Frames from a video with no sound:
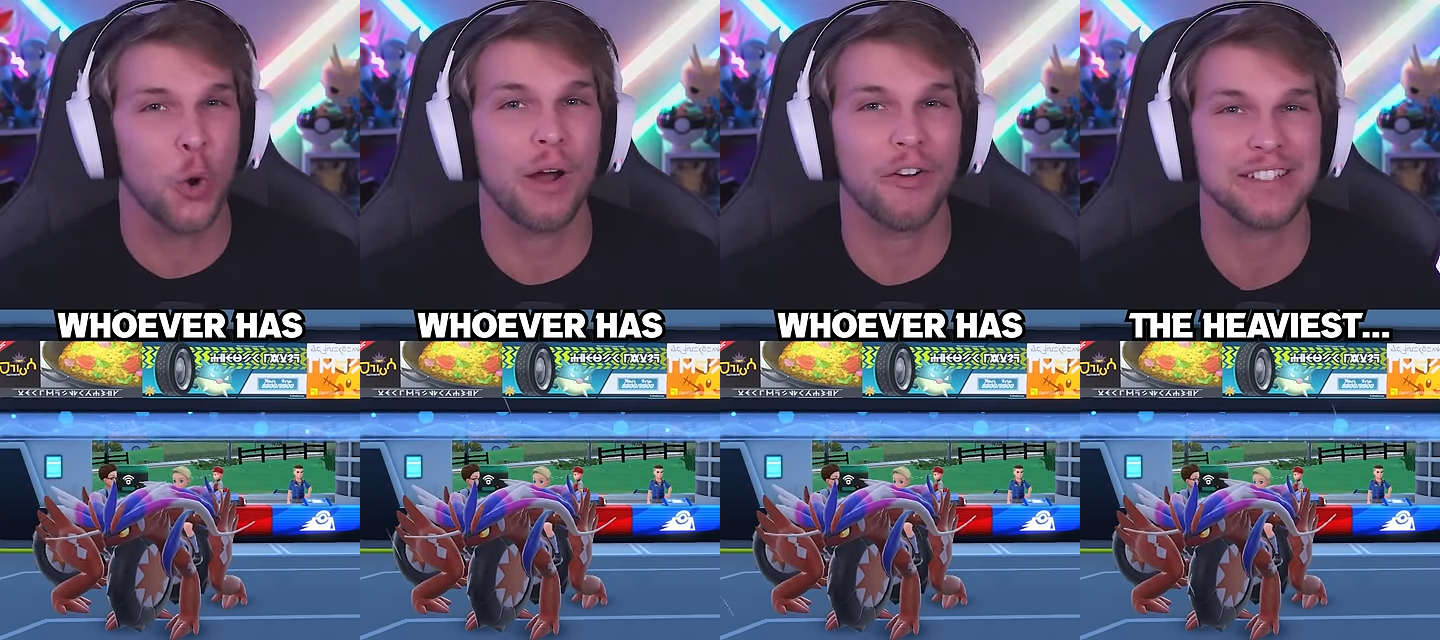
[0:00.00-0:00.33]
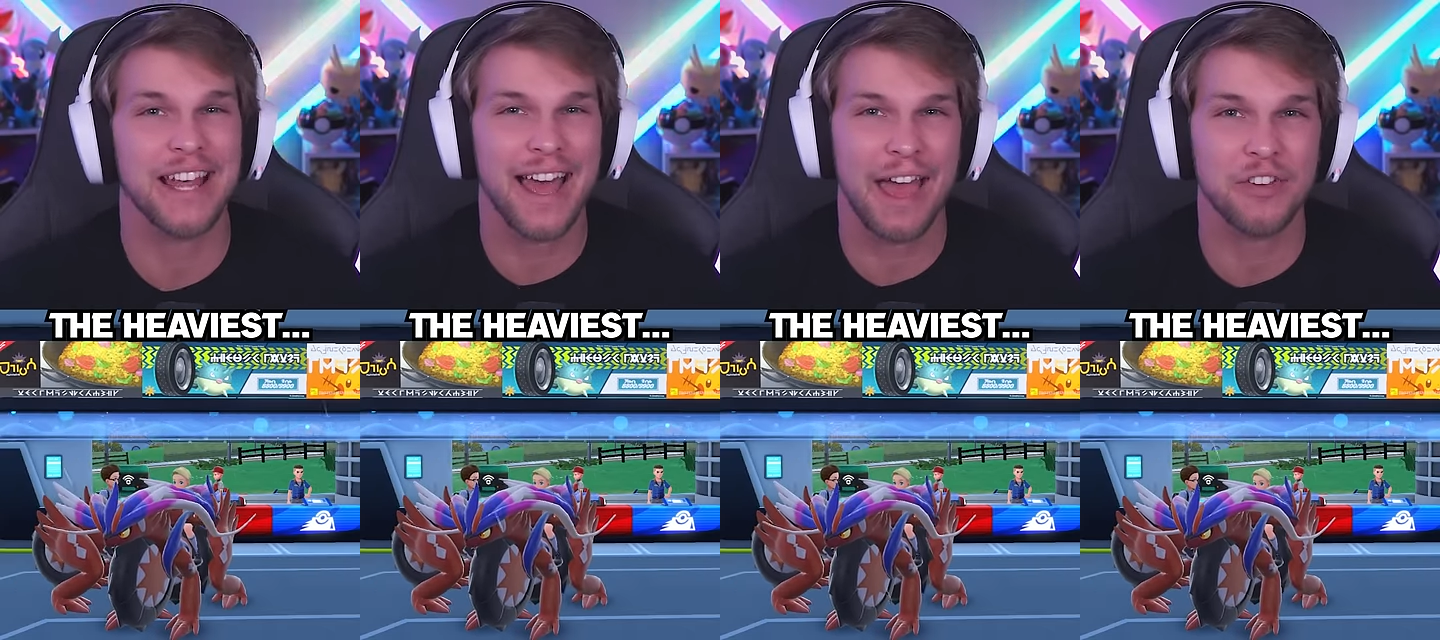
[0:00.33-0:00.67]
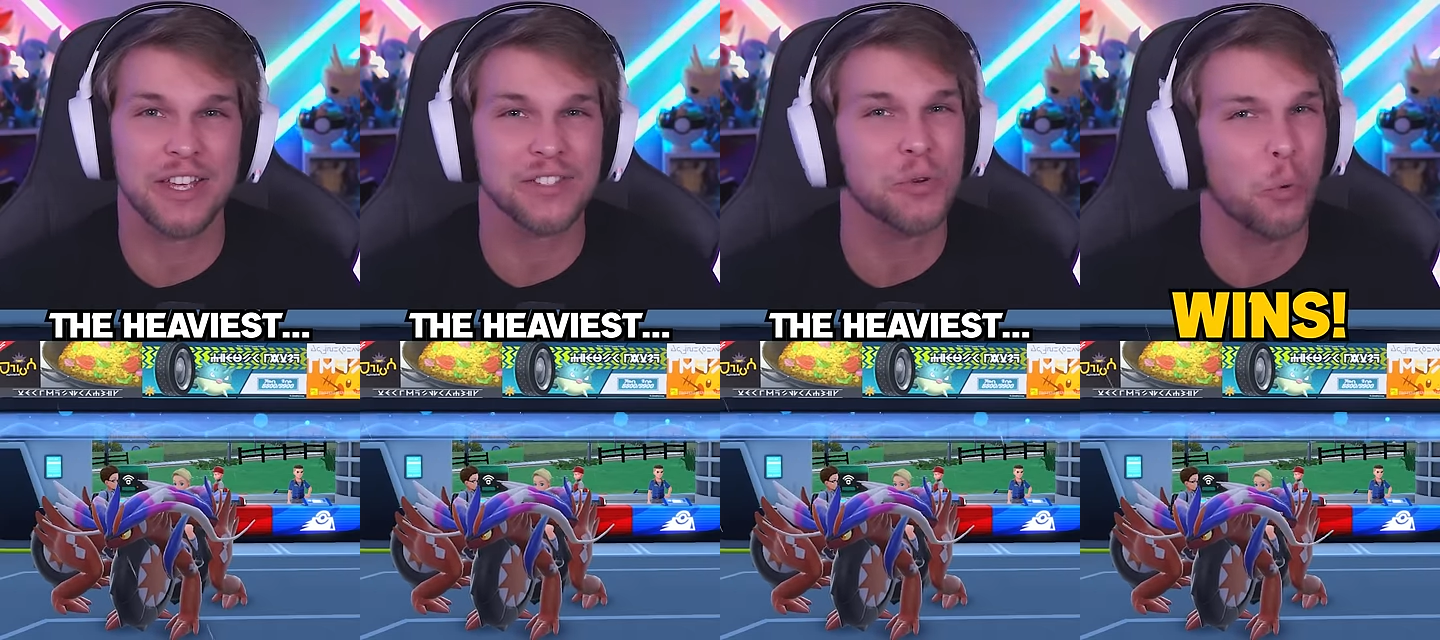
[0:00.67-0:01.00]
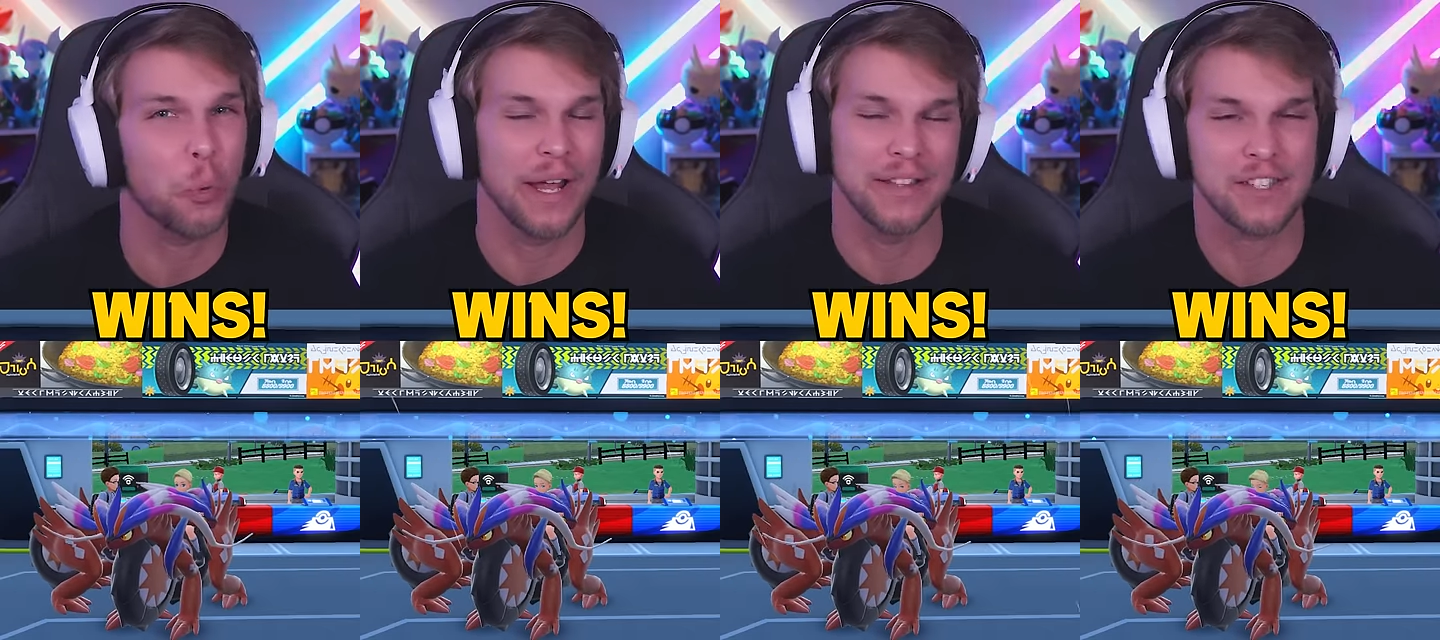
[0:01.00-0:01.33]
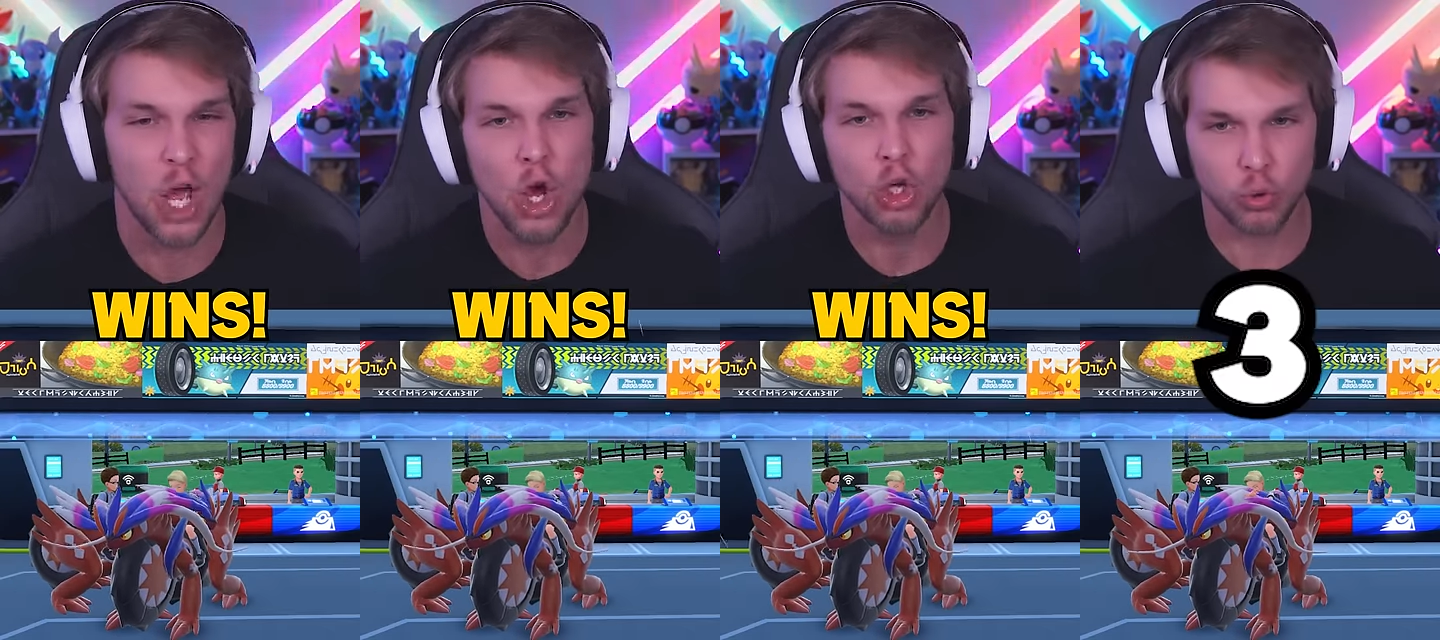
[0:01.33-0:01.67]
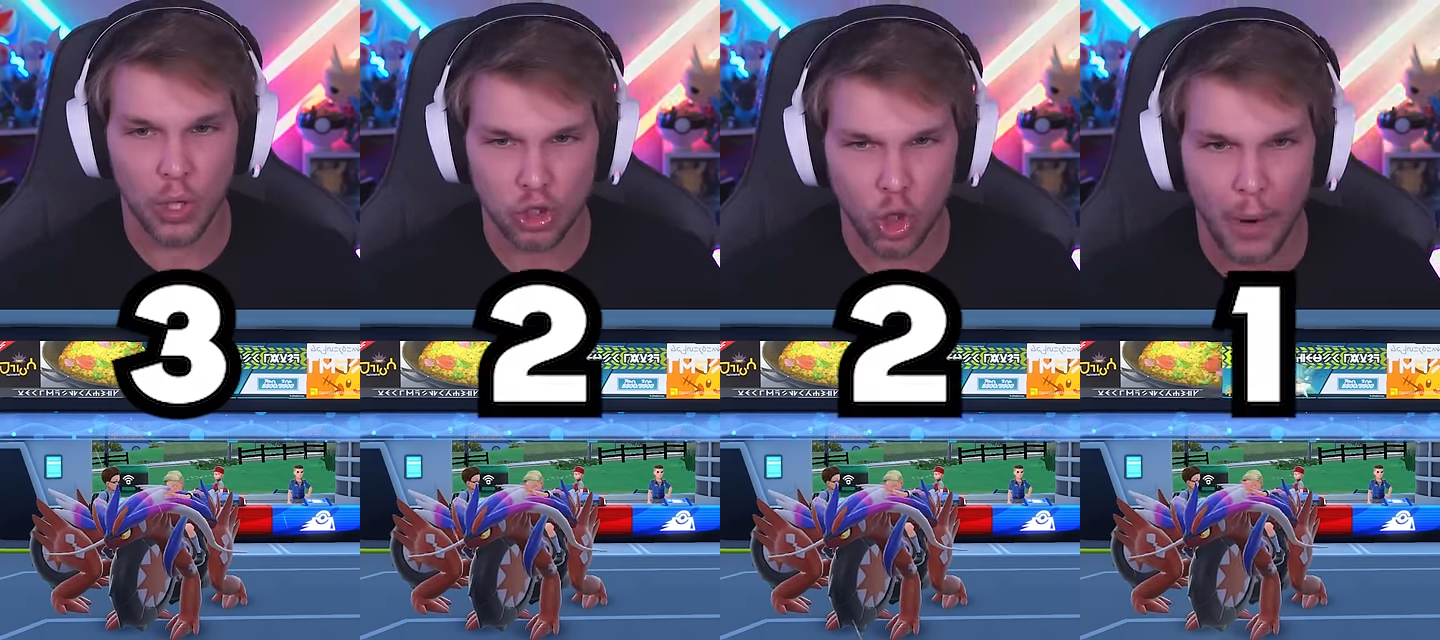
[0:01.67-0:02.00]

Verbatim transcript: Whoever has the heaviest wins. 3, 2,